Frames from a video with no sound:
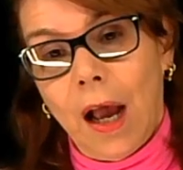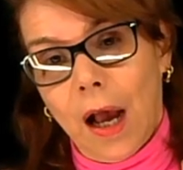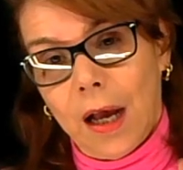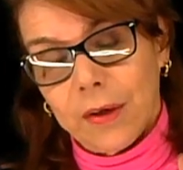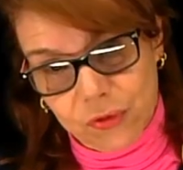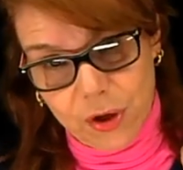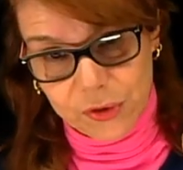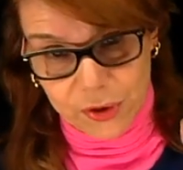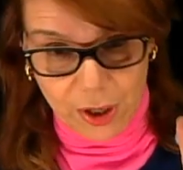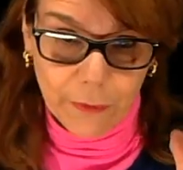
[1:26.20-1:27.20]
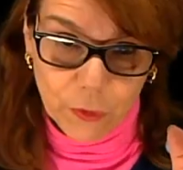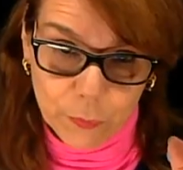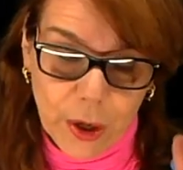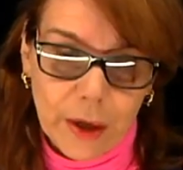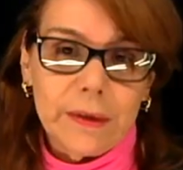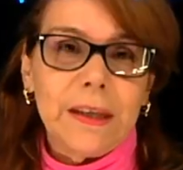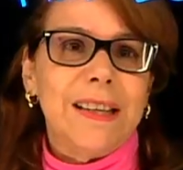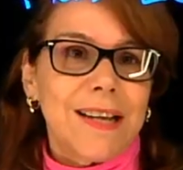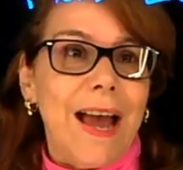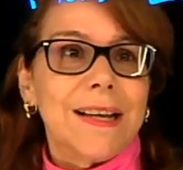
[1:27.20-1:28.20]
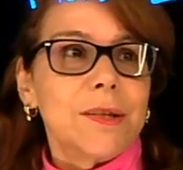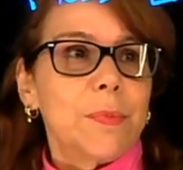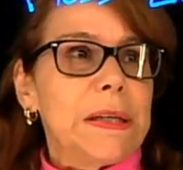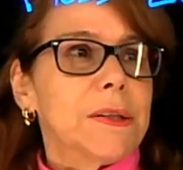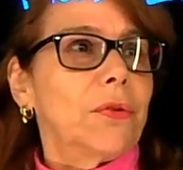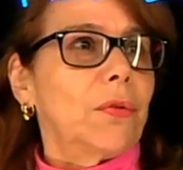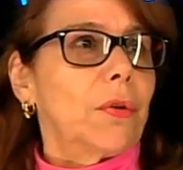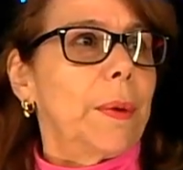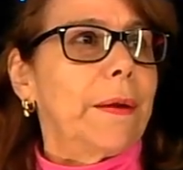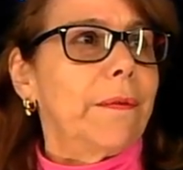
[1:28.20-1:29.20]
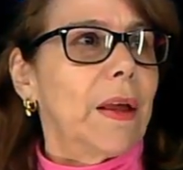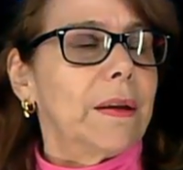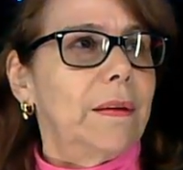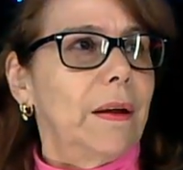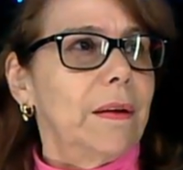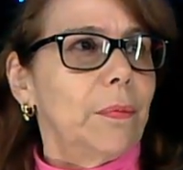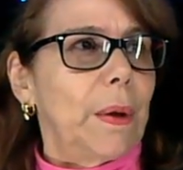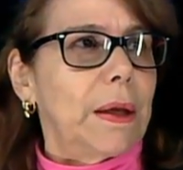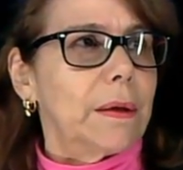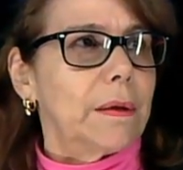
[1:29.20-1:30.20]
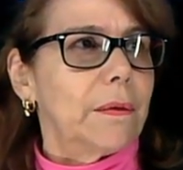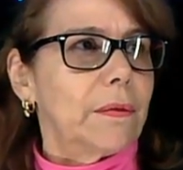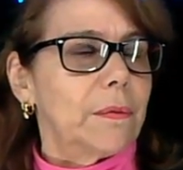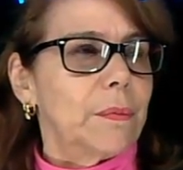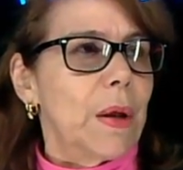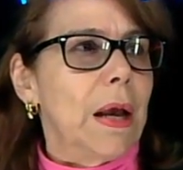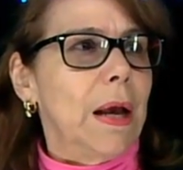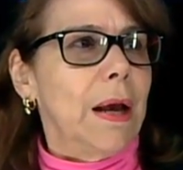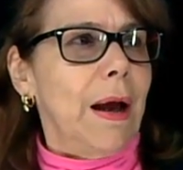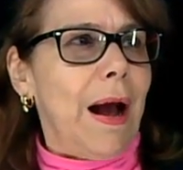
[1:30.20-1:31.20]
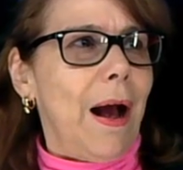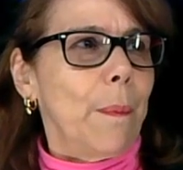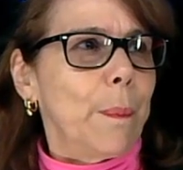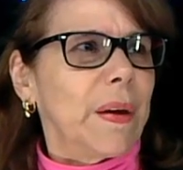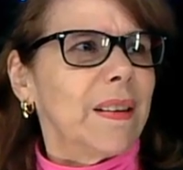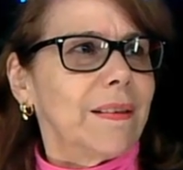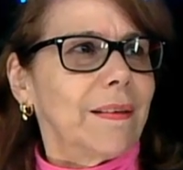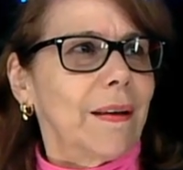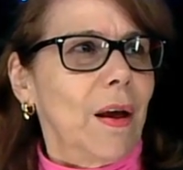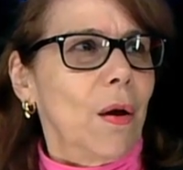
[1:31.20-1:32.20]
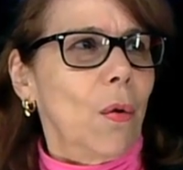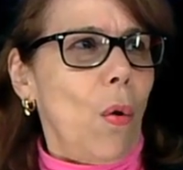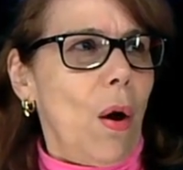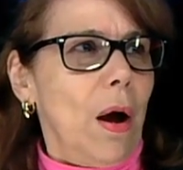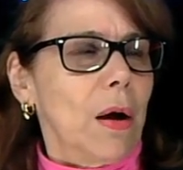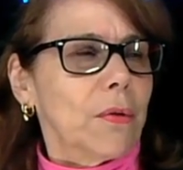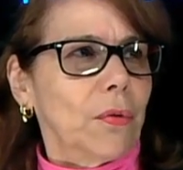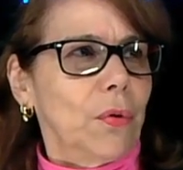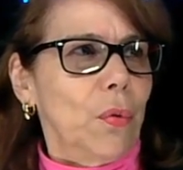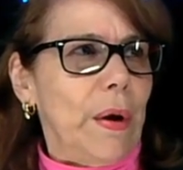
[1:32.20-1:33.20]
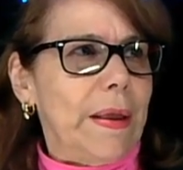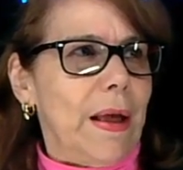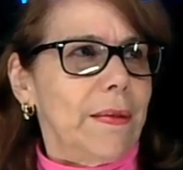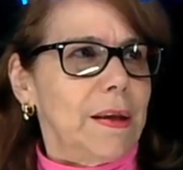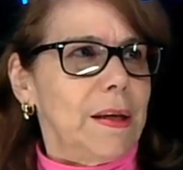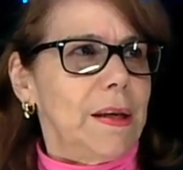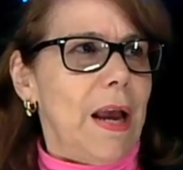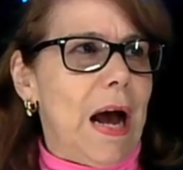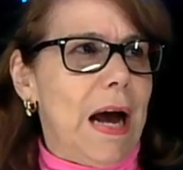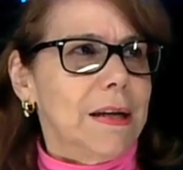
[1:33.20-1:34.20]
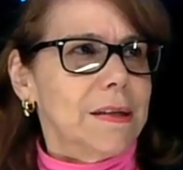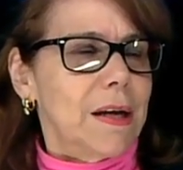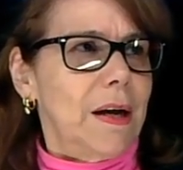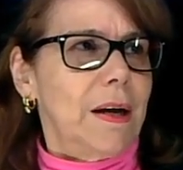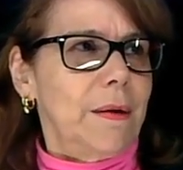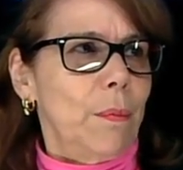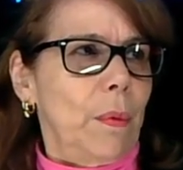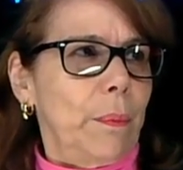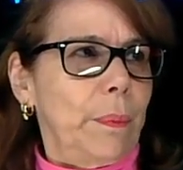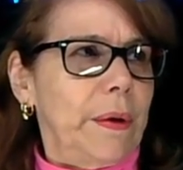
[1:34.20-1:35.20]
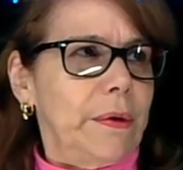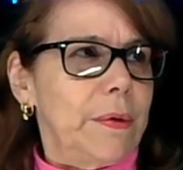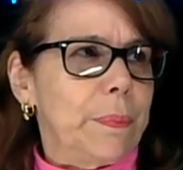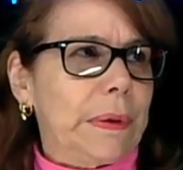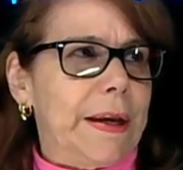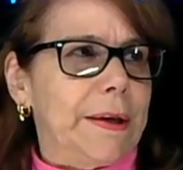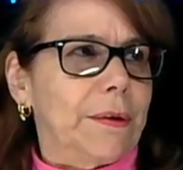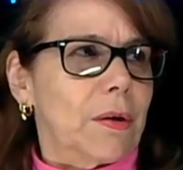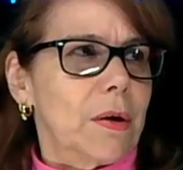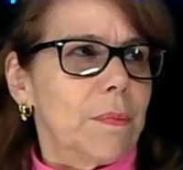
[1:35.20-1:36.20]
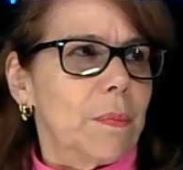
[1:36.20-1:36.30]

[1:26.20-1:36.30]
structure of the product, it has been determined that this mechanism happens through the anti-periplanar